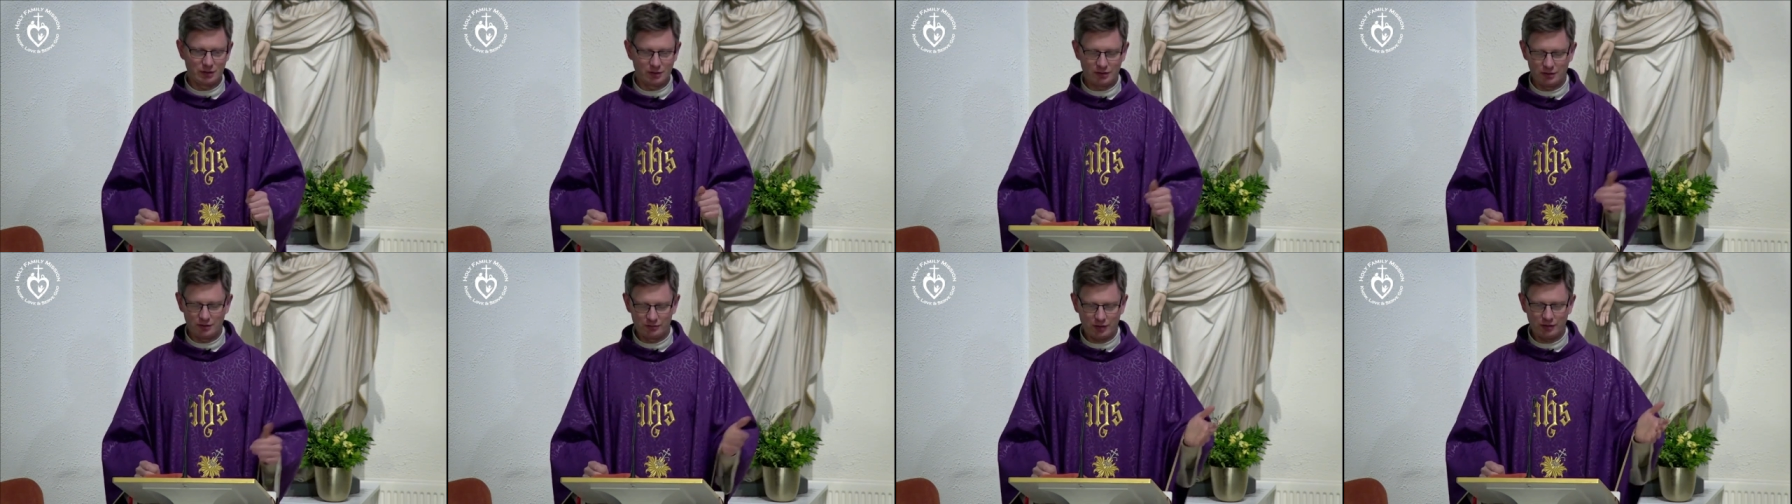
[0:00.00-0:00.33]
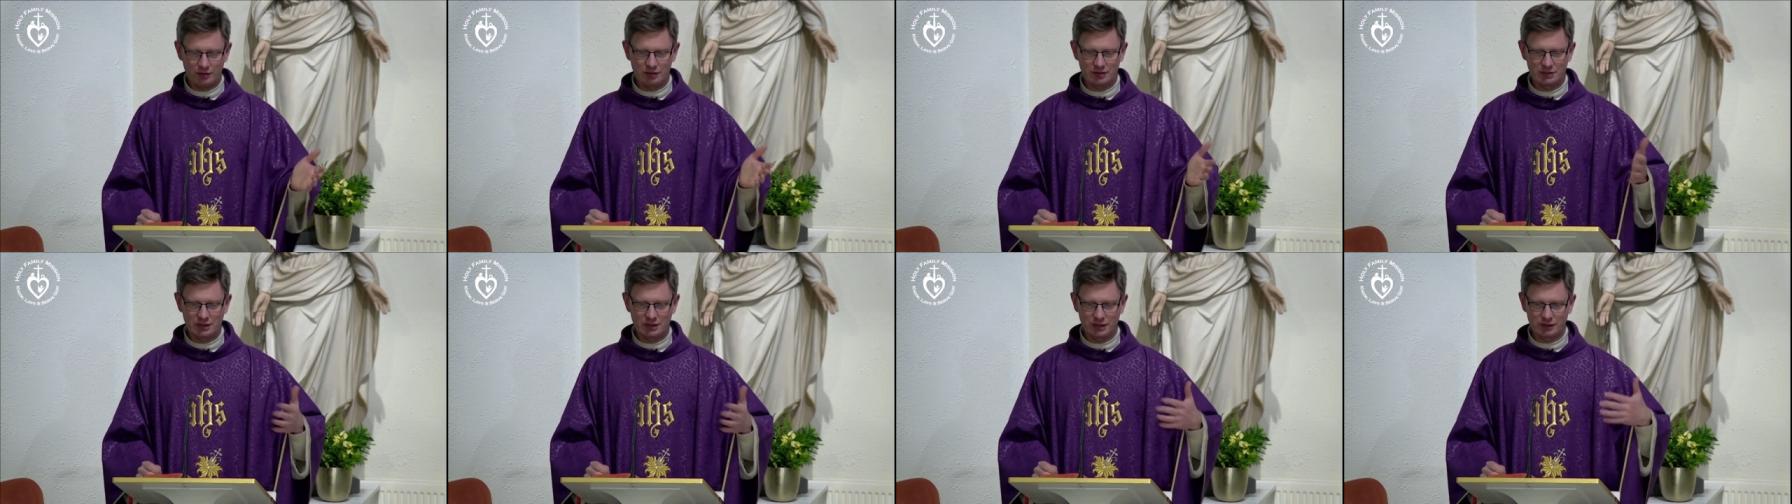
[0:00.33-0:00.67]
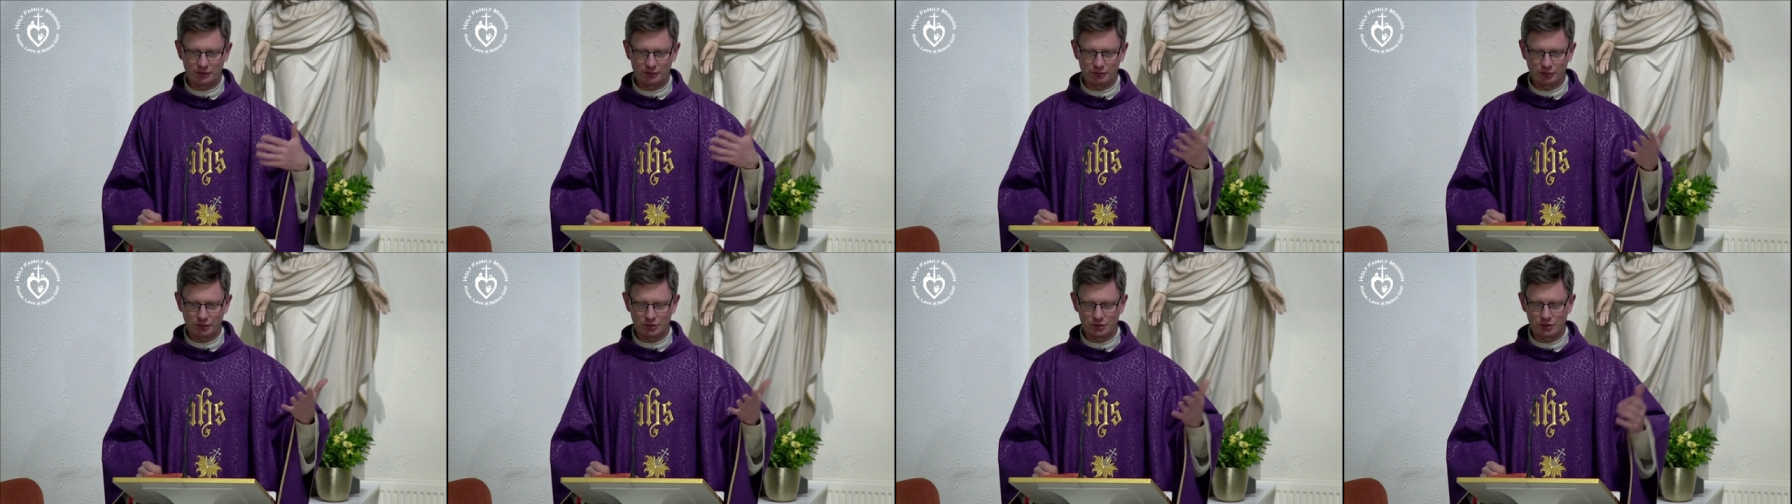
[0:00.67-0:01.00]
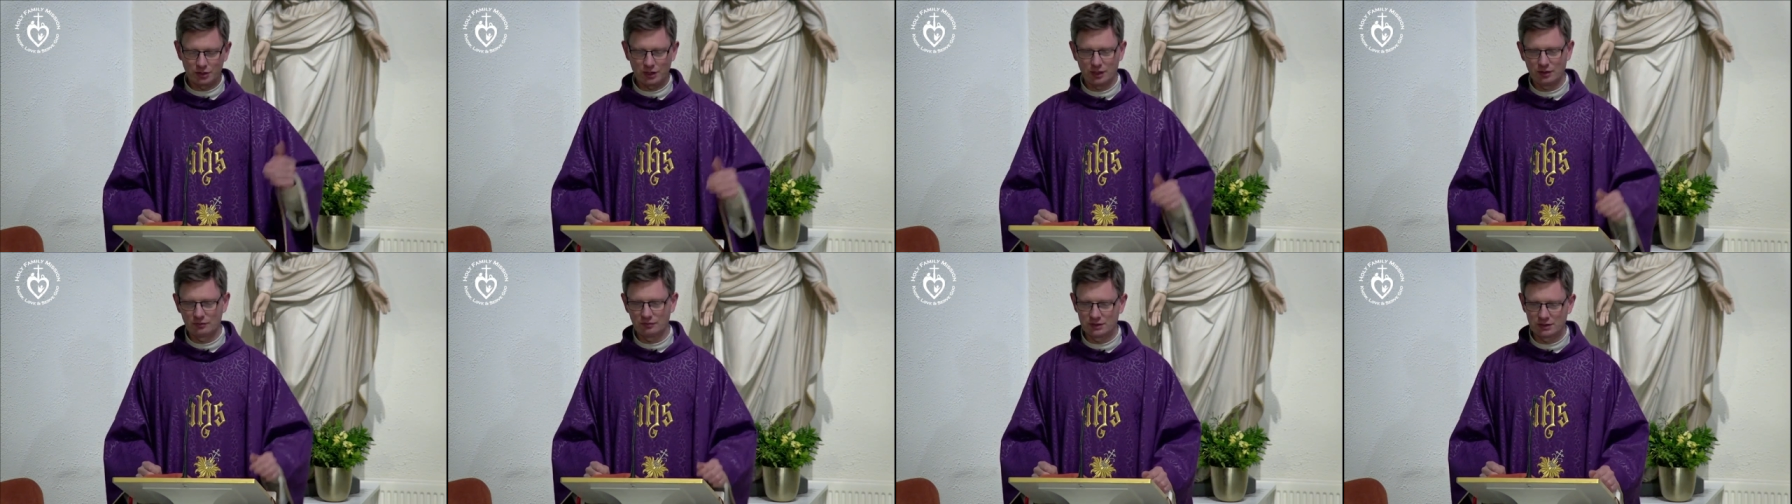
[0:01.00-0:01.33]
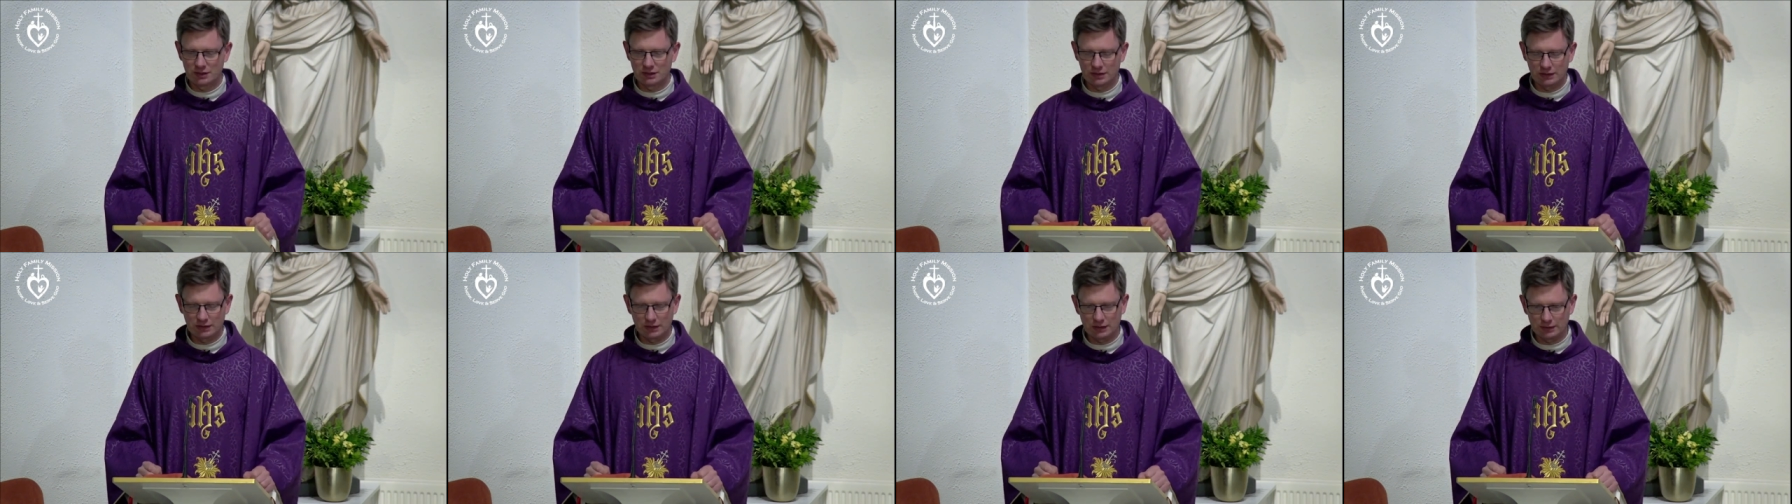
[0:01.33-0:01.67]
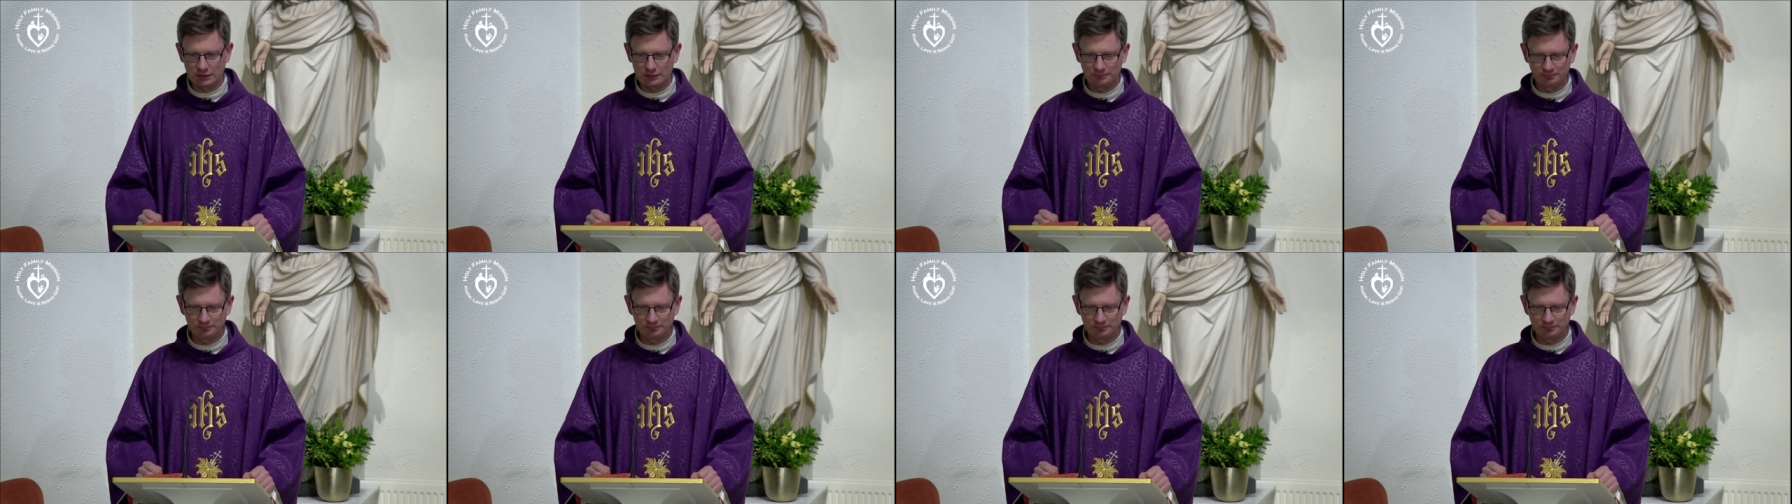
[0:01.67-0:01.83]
a Pharisee at the front of the synagogue,